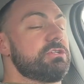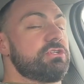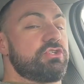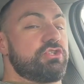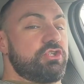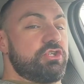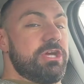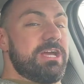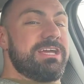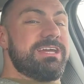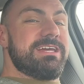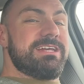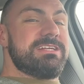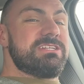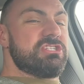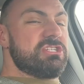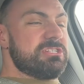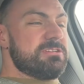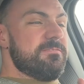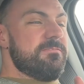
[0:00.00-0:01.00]
Chicken is
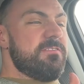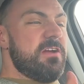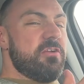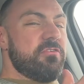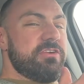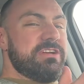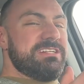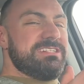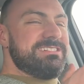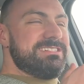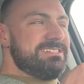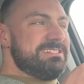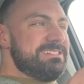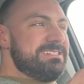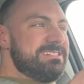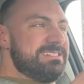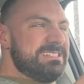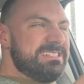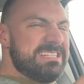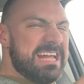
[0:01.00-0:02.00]
just a very
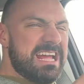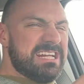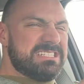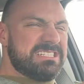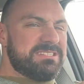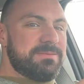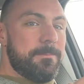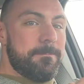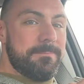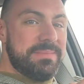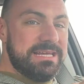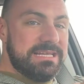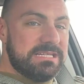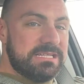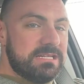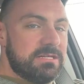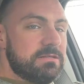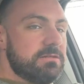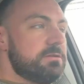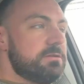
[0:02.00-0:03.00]
dense meat.